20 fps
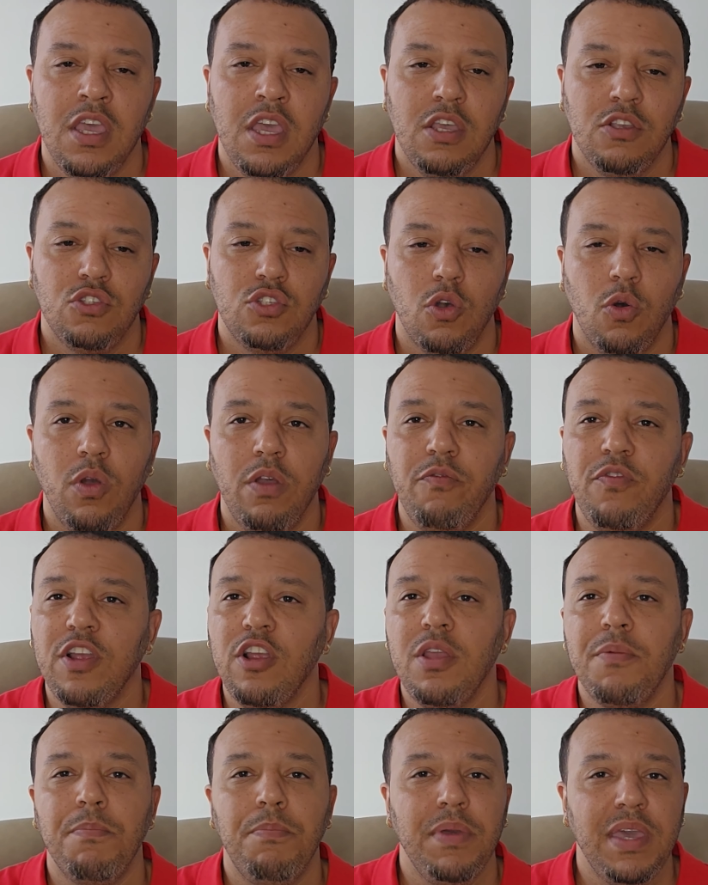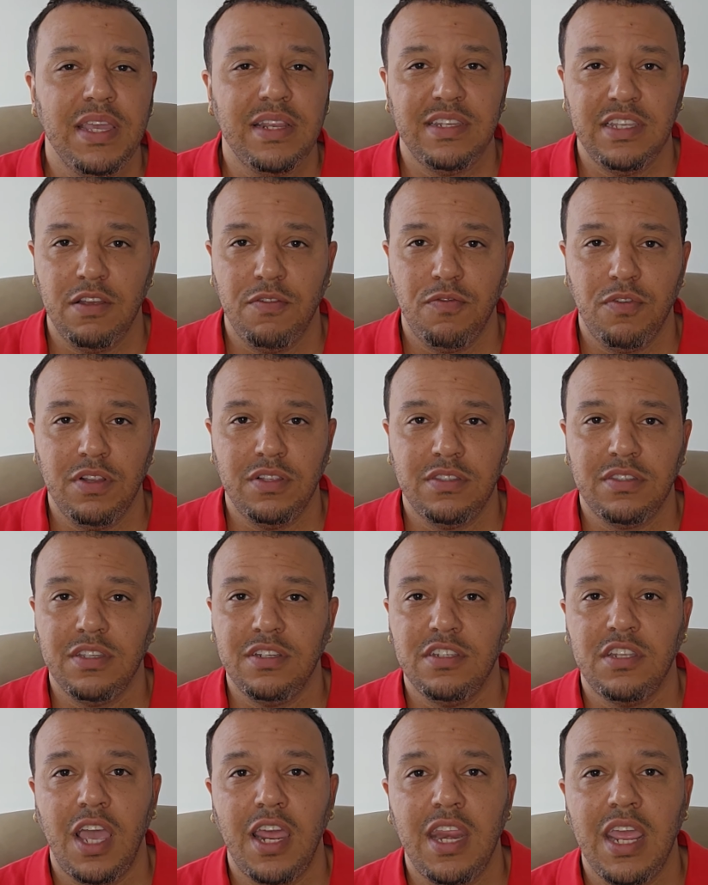So a very big difference in
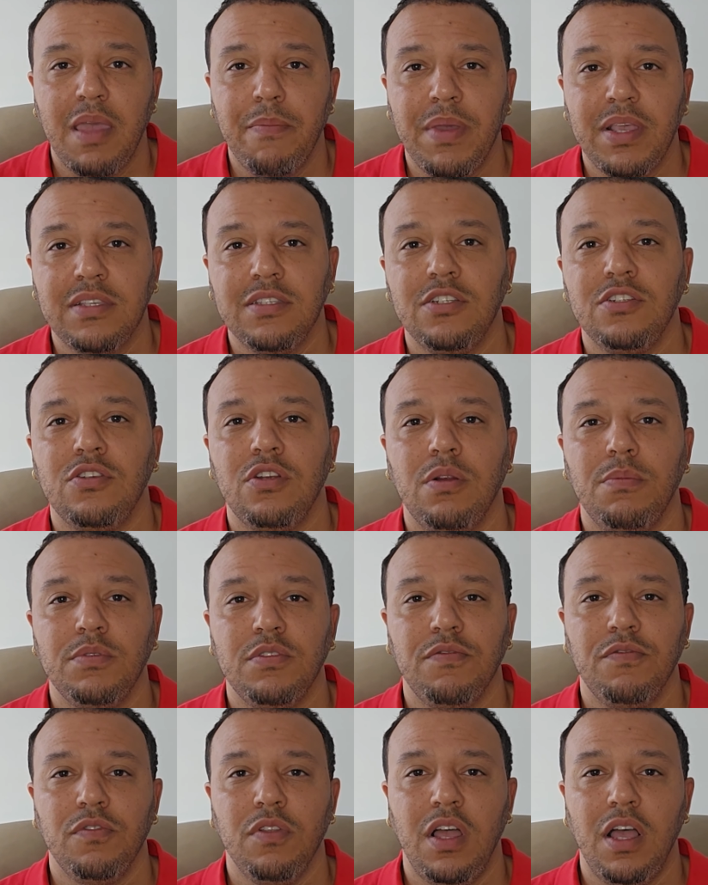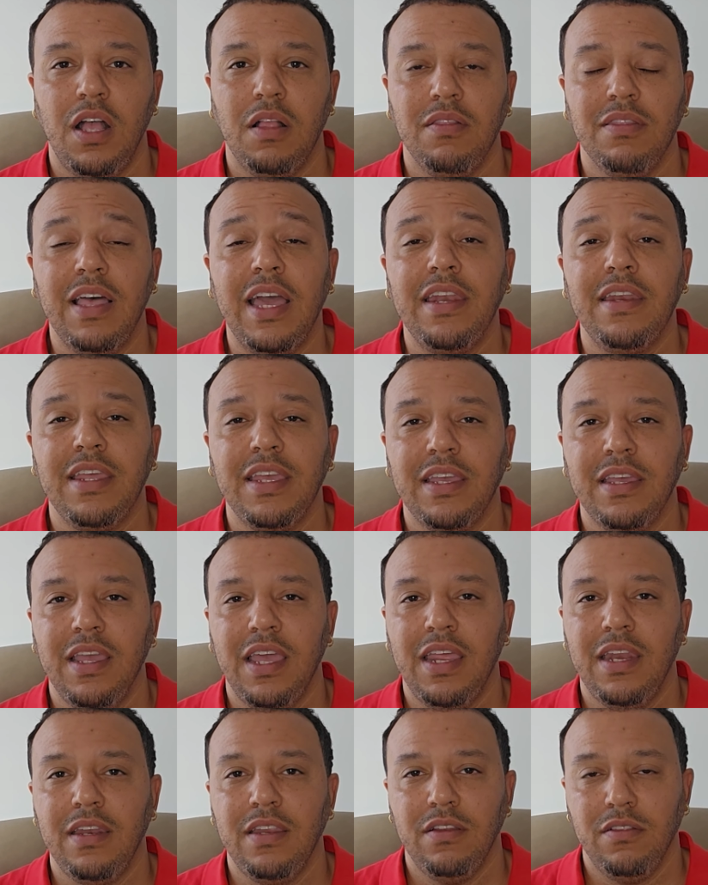dynamics in terms of lending,
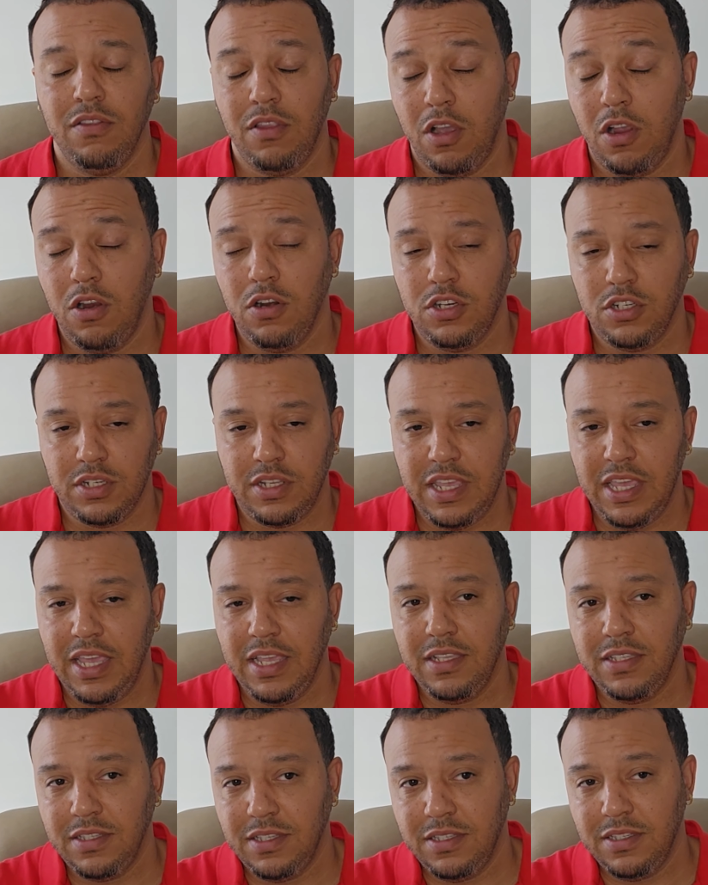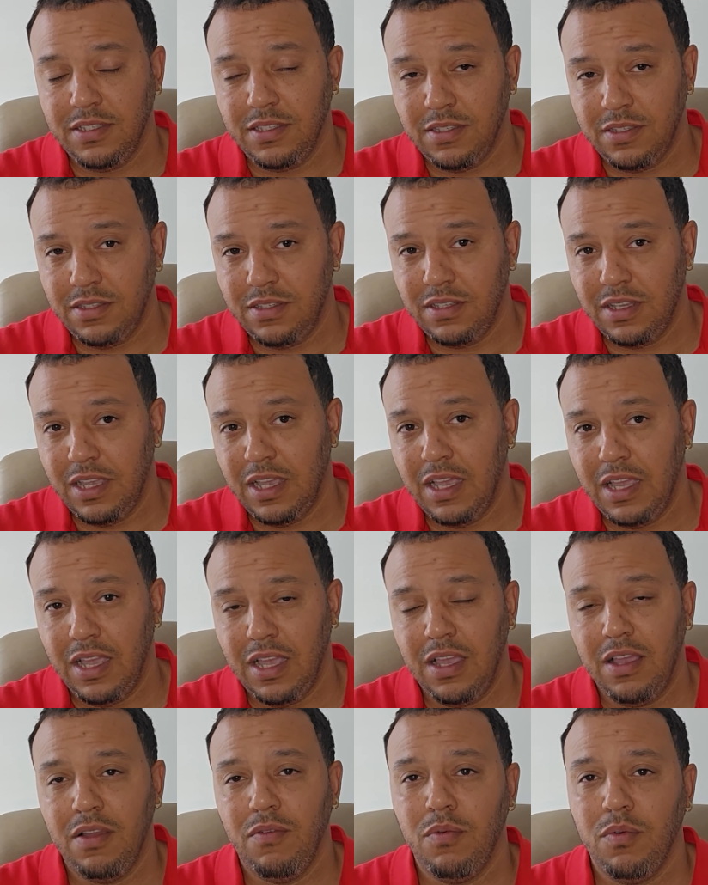and in large cases,
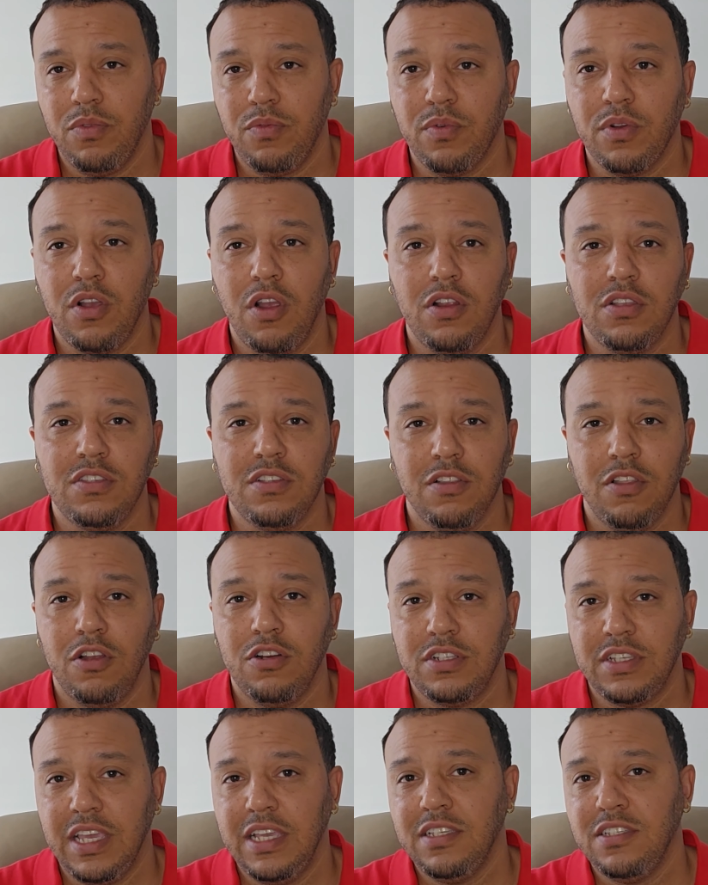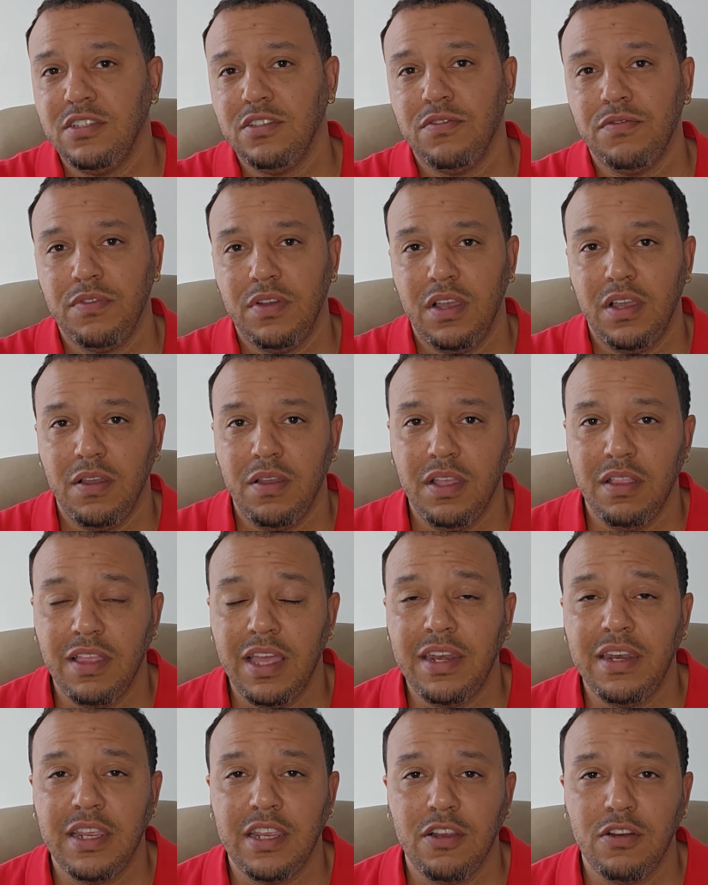with regards to large cases of
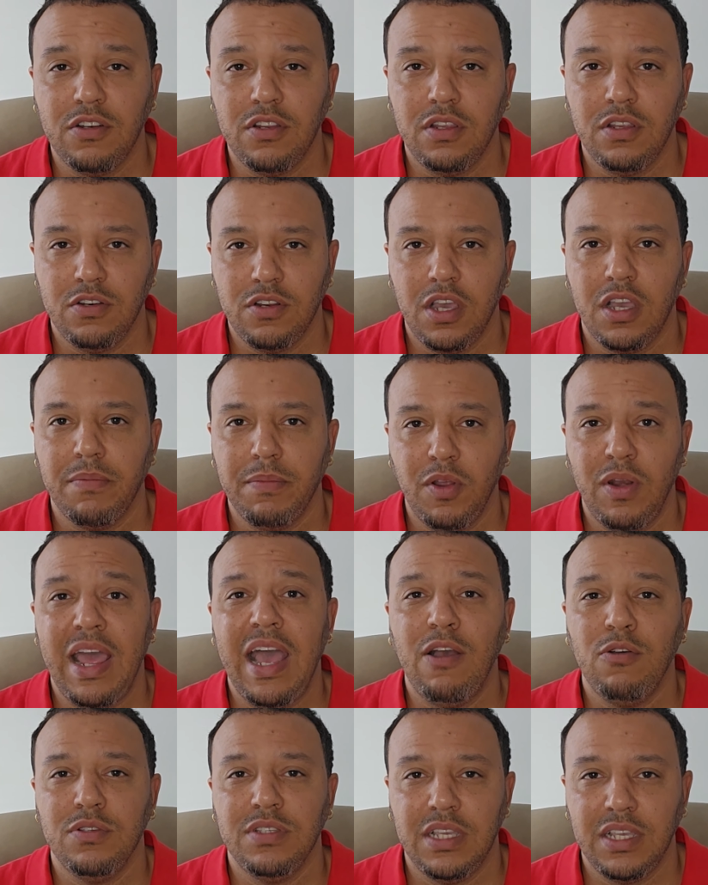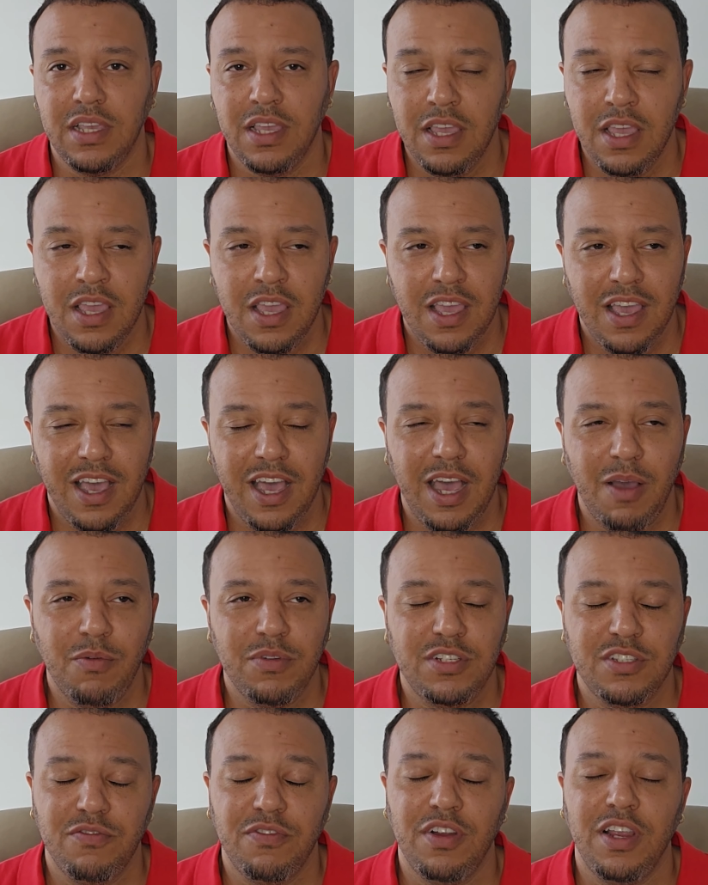lending, you're talking about housing, which
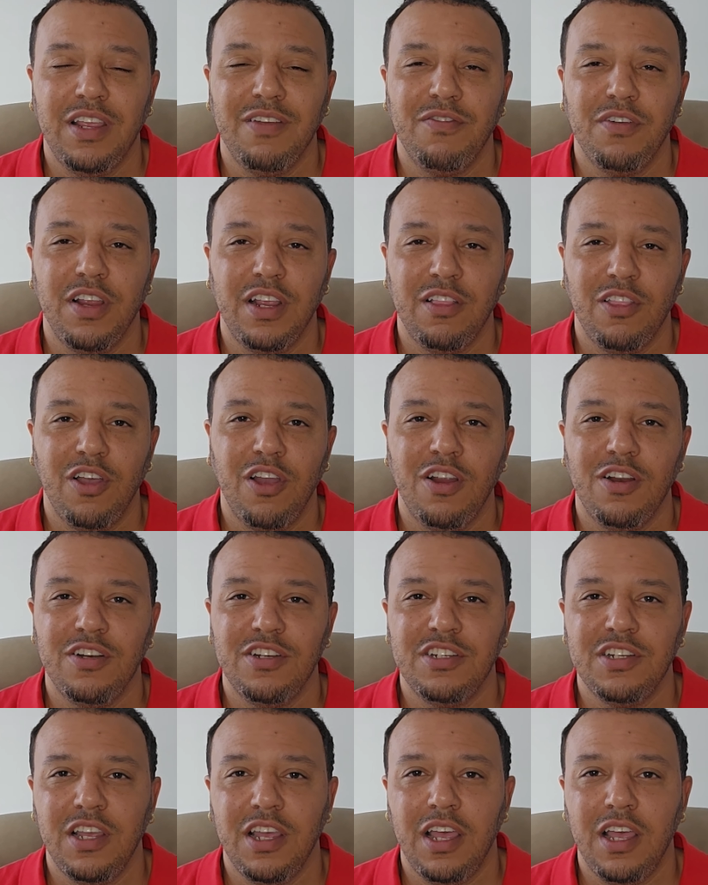is very, very large,